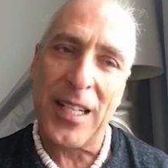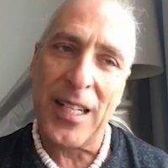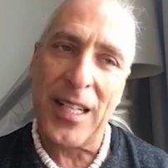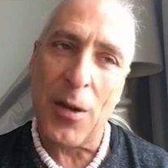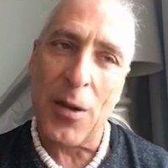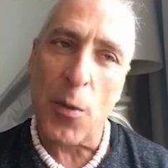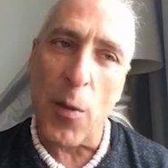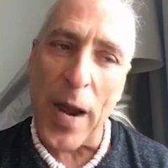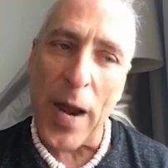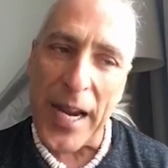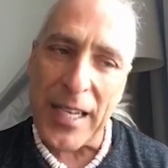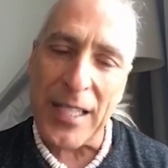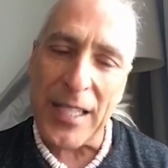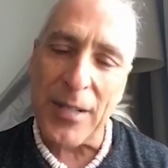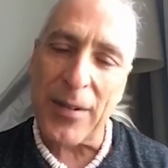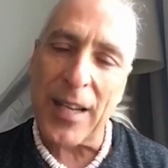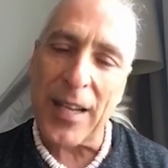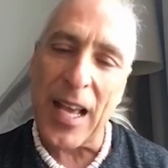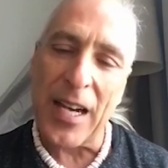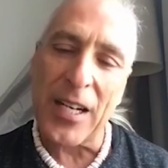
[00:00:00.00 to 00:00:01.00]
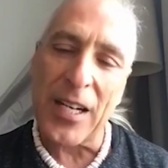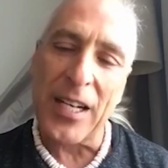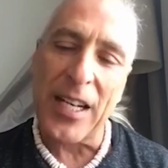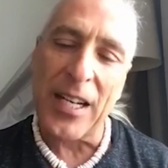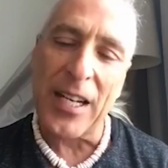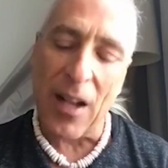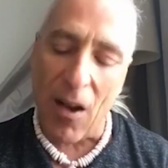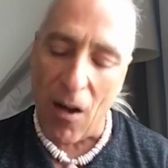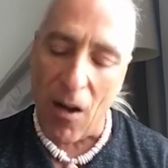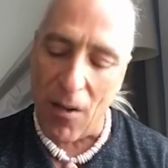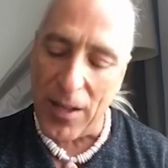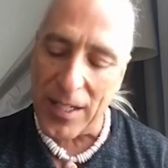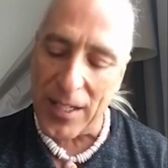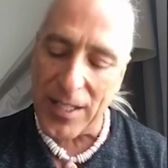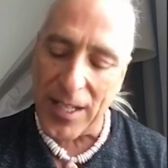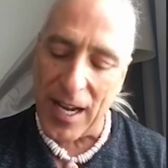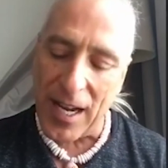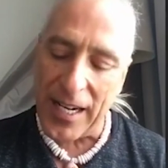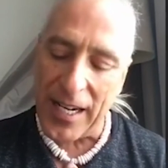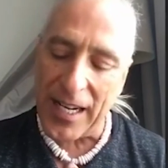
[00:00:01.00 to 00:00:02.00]
waste. We got to get all this
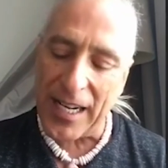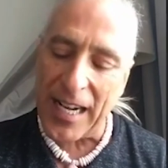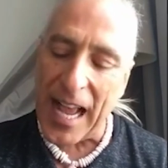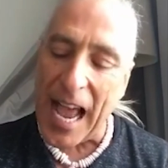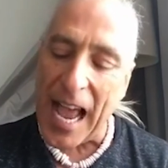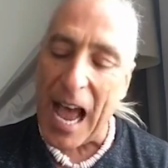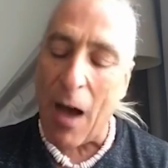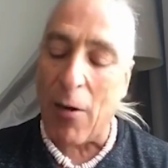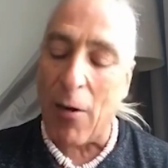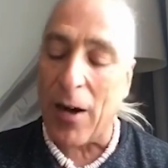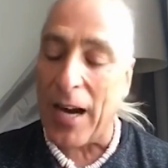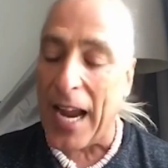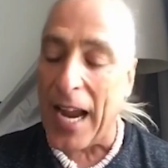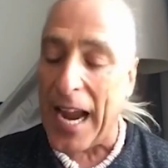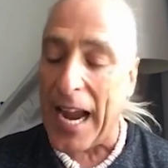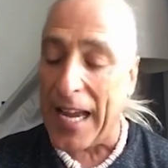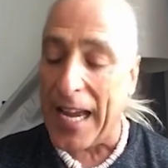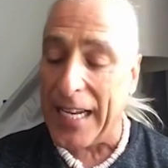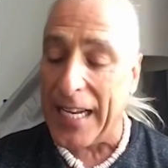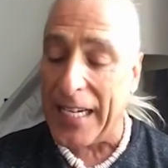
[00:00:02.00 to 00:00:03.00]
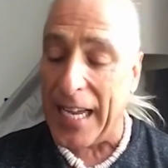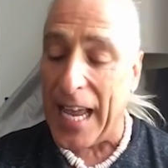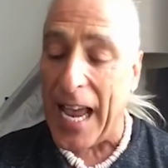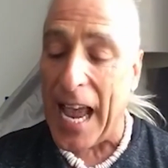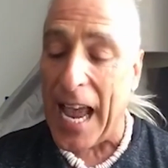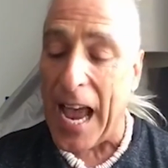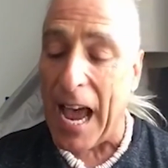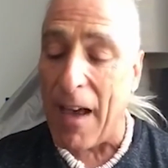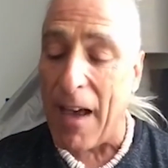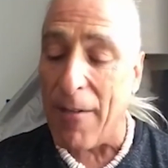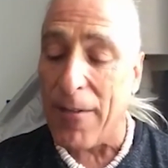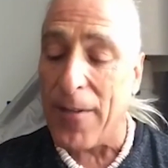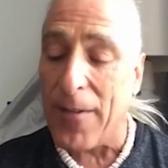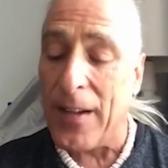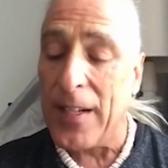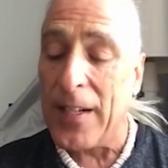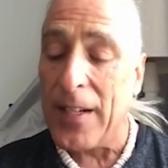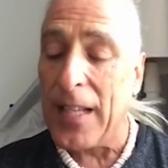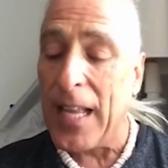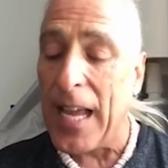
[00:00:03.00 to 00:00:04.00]
done in an hour and a half.
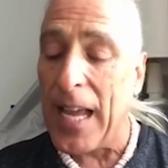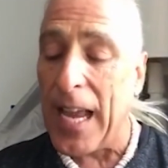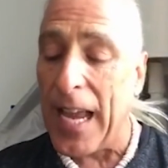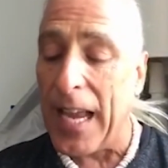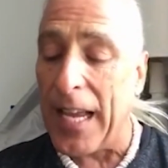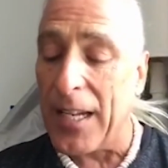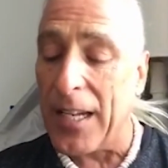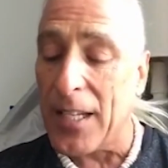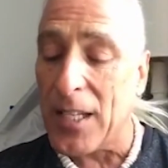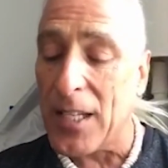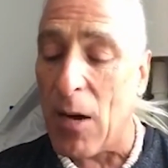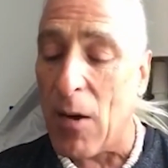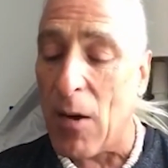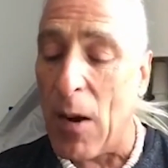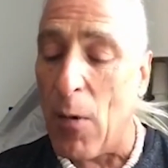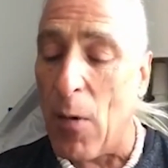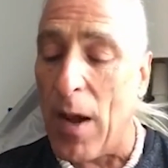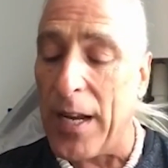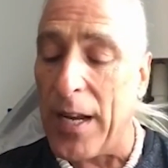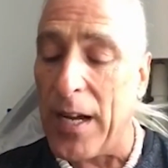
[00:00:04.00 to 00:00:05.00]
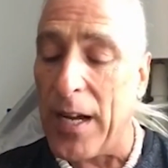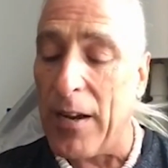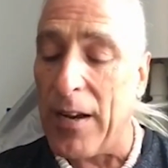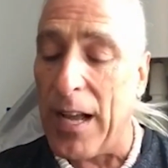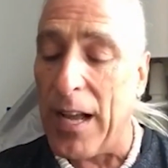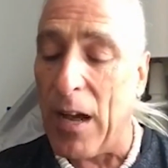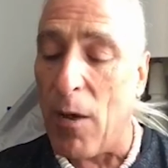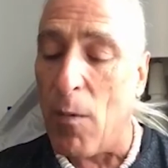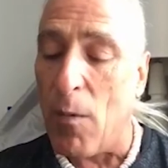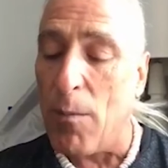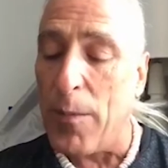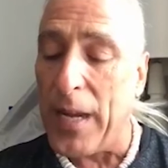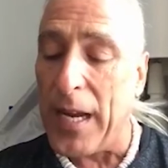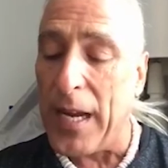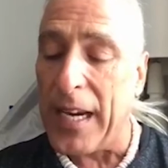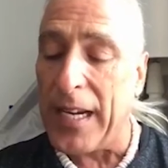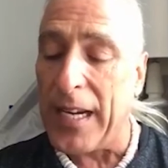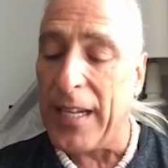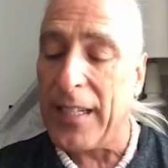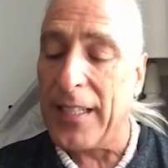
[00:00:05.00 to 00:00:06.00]
And so I want you to help
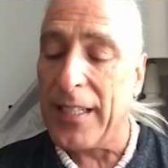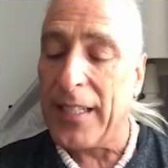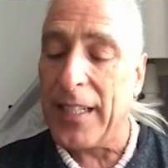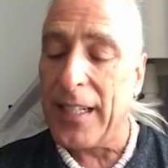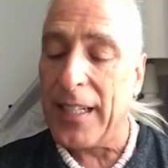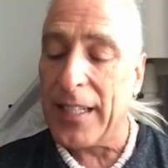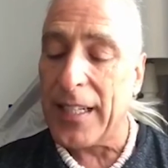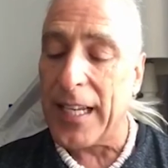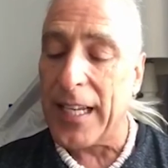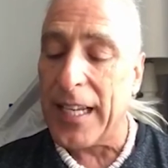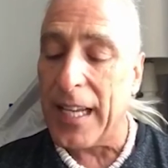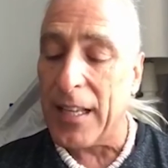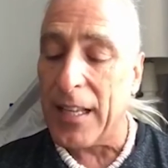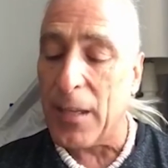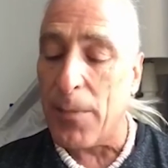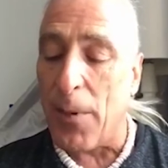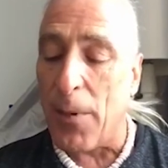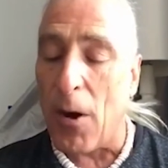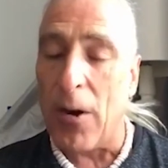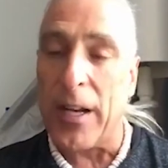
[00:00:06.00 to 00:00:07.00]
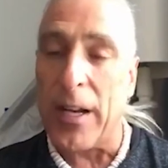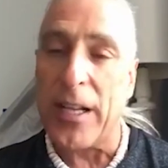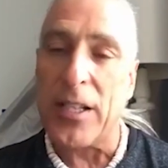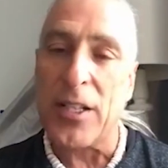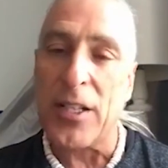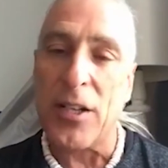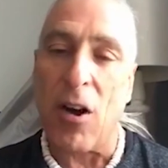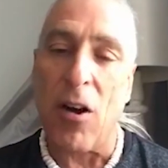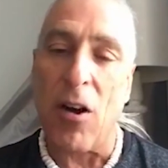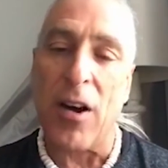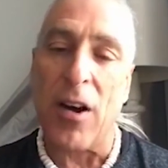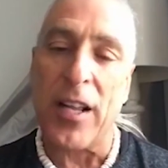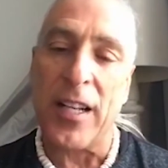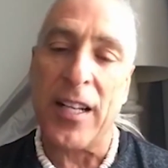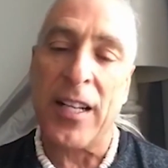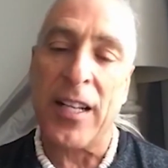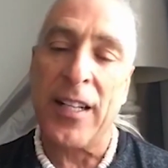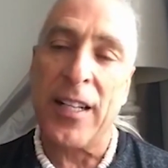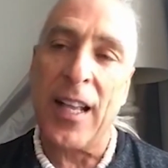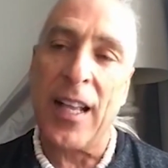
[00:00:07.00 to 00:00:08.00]
me to get the party started.
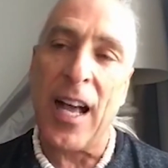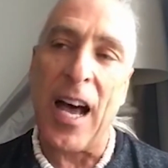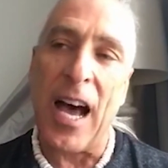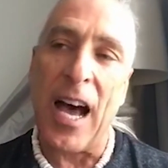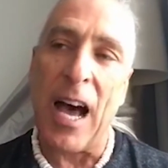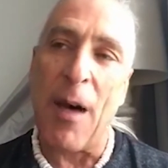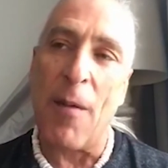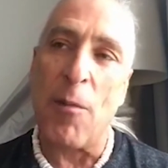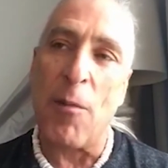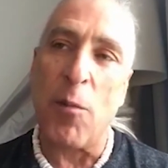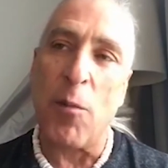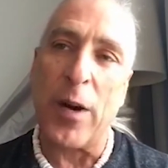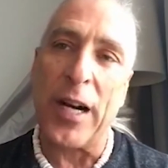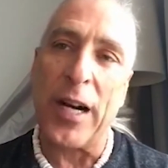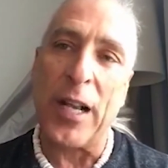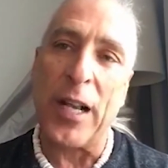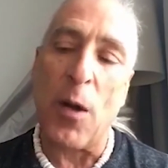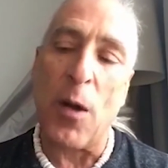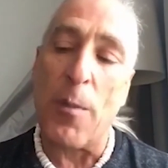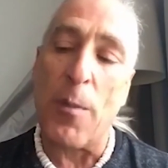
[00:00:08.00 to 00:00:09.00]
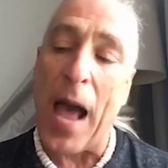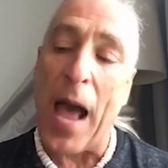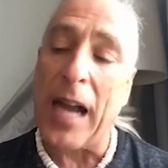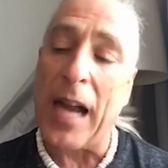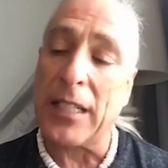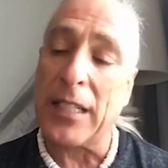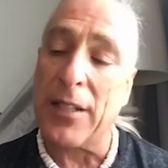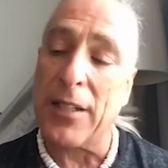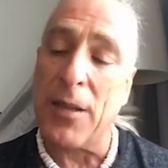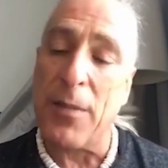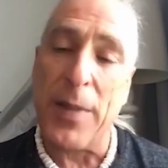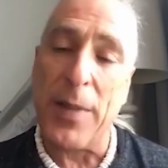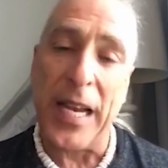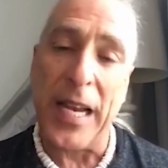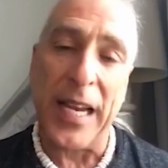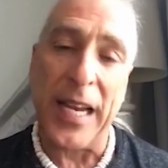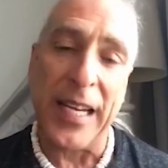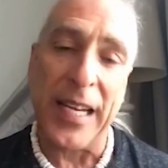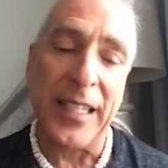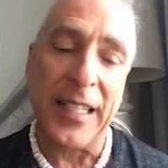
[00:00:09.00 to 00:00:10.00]
We're going to go back to the
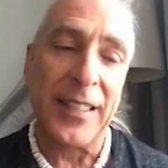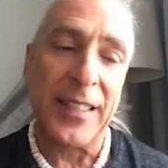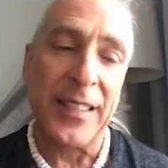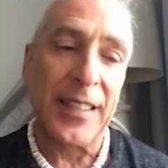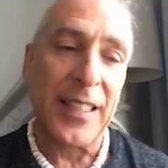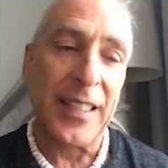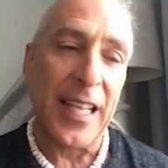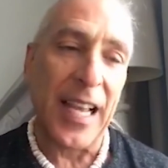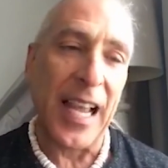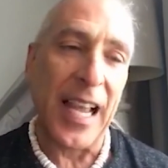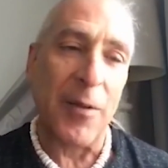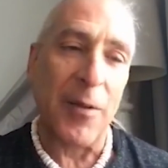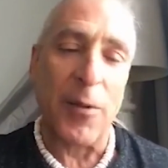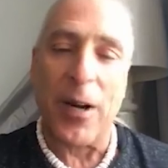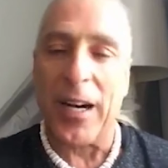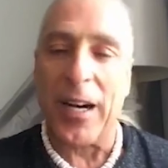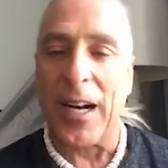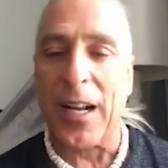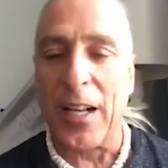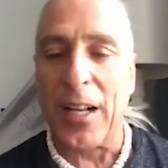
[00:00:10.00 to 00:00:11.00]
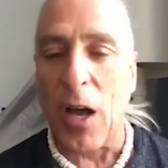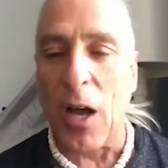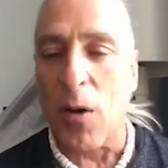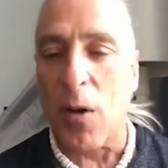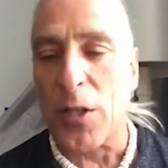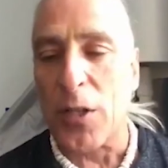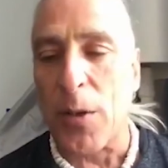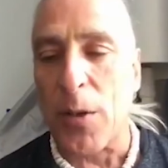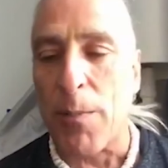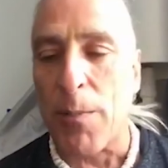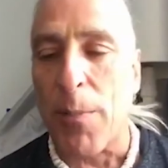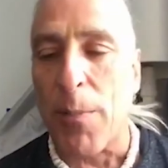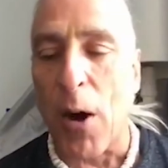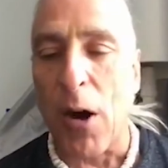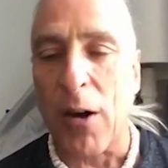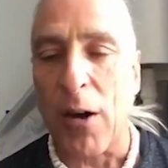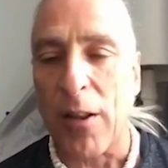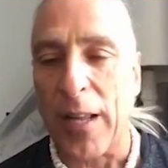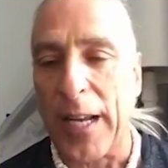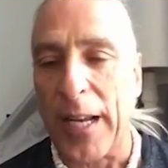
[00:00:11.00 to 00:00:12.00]
bee and we're going to go to
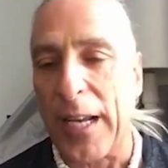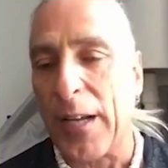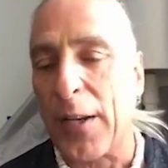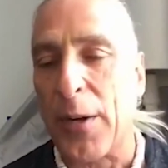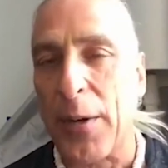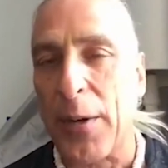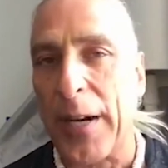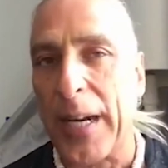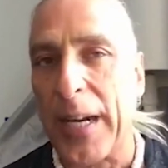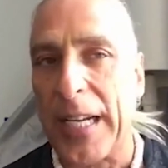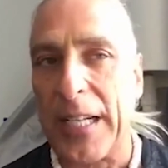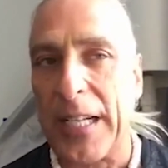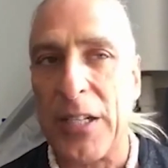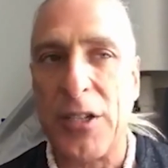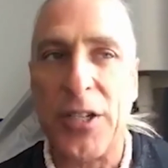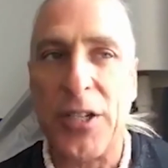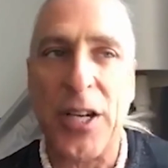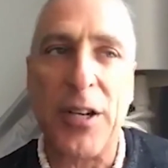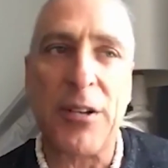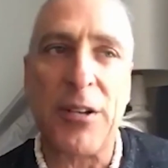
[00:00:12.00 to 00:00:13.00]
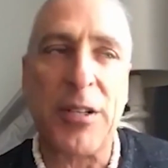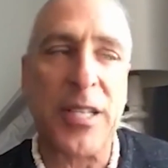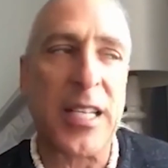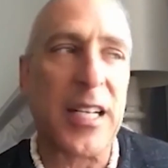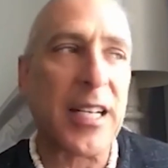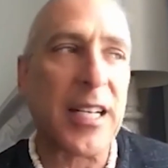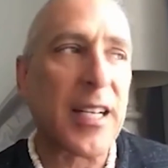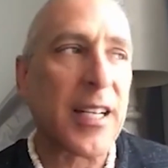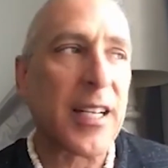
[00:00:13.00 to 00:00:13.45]
barley green juice. And